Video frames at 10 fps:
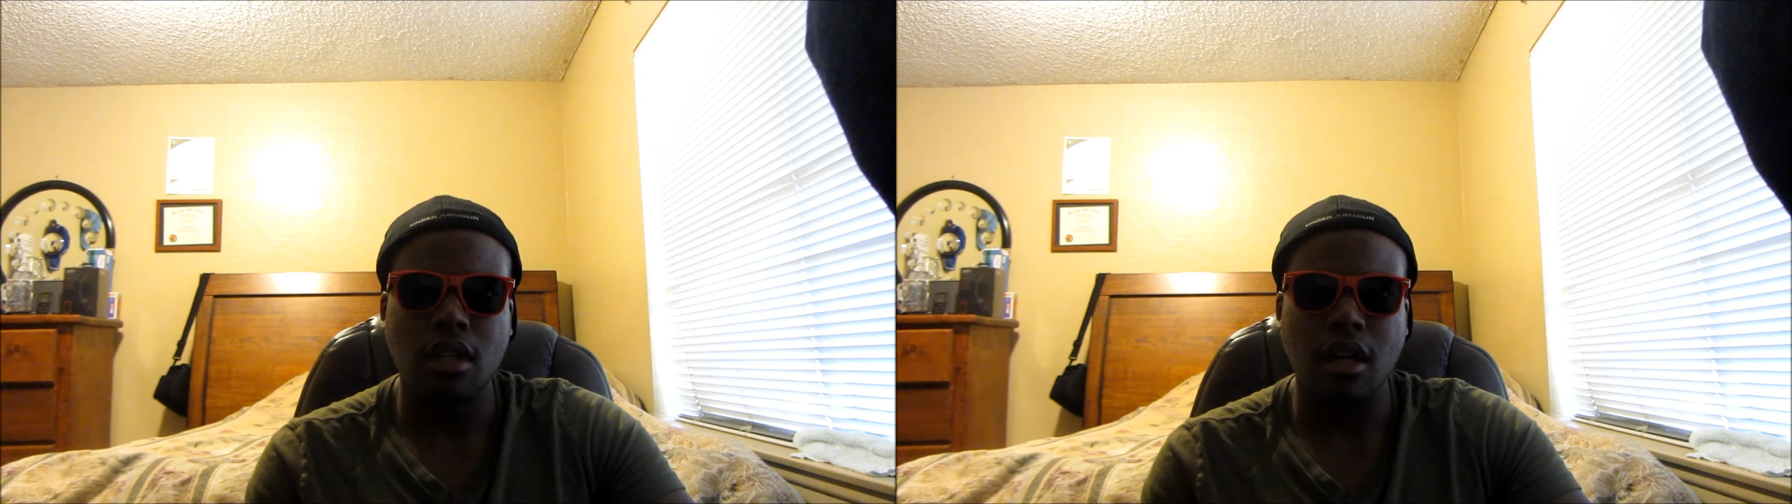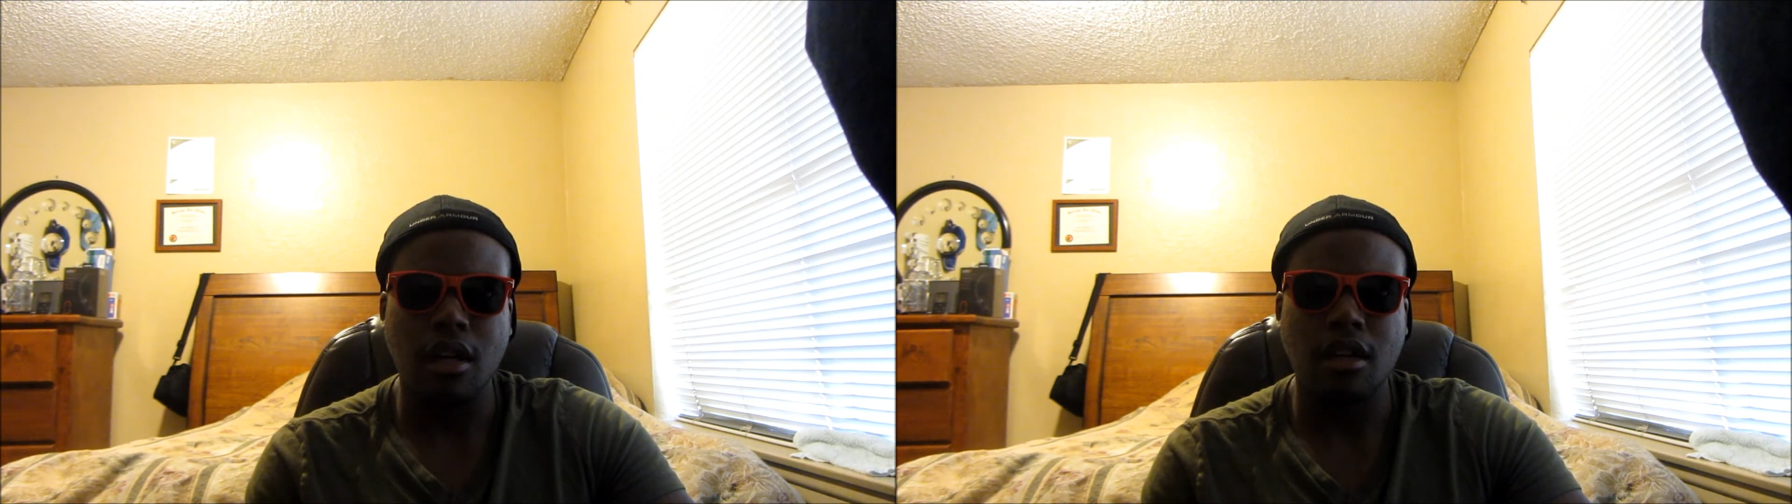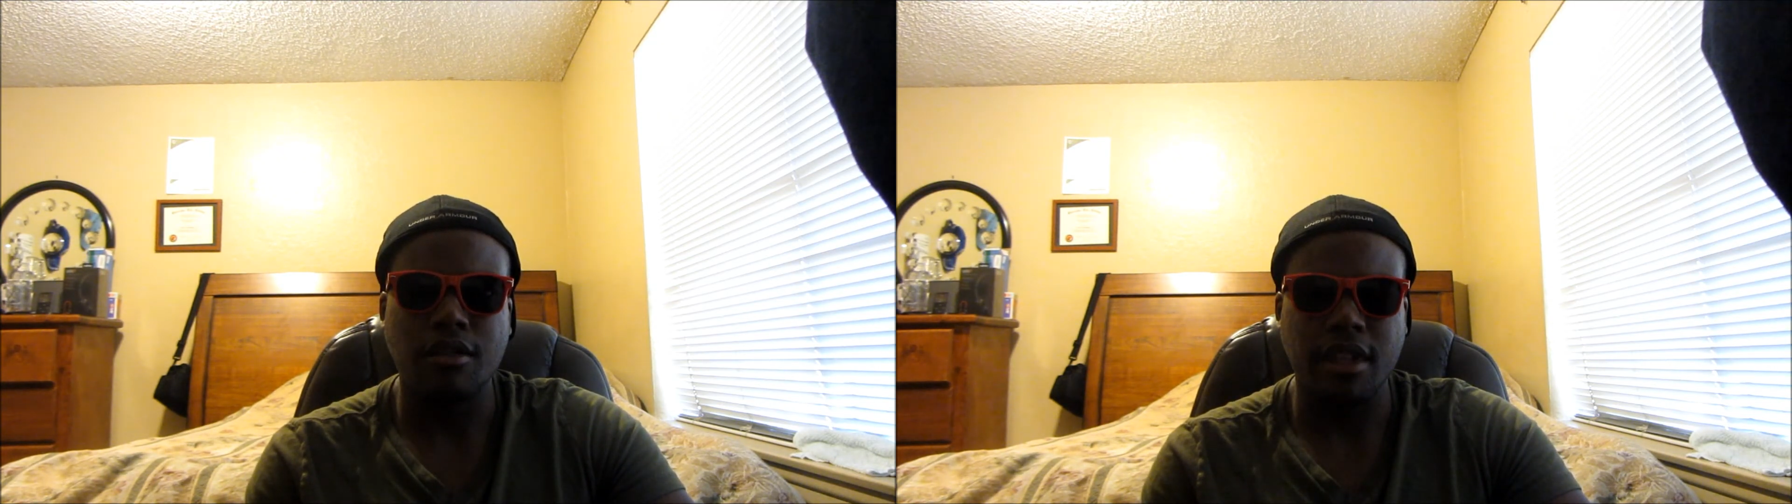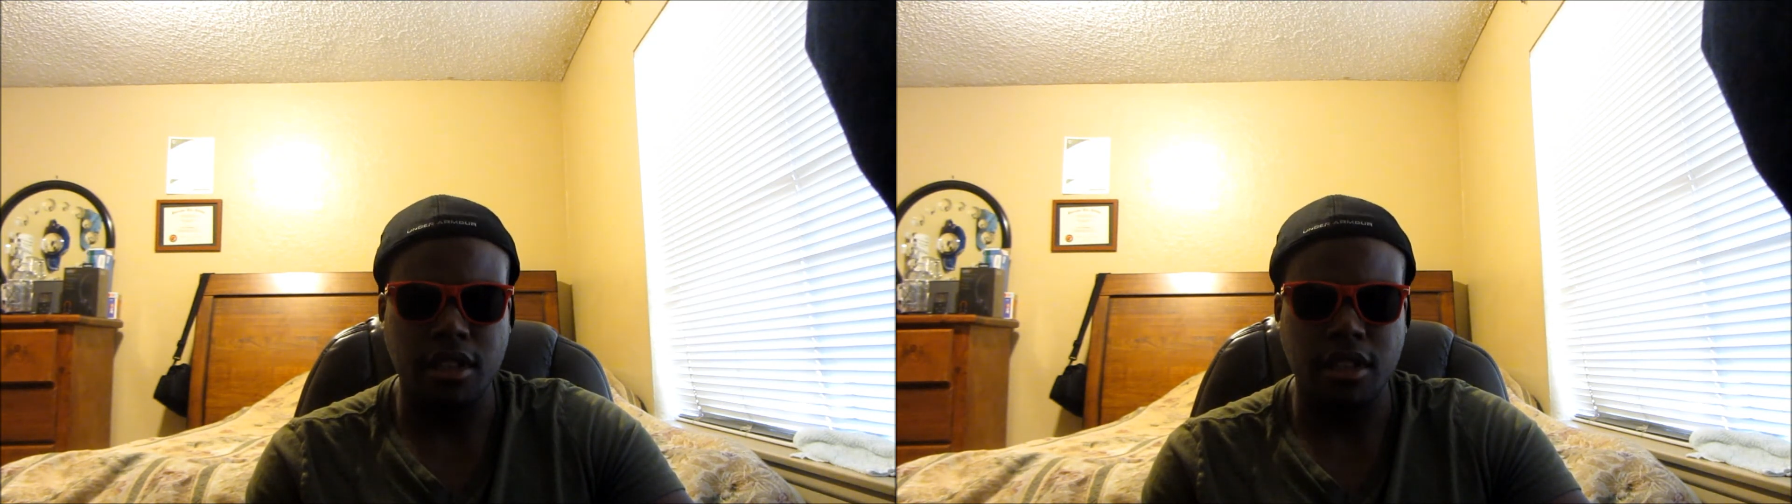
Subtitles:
via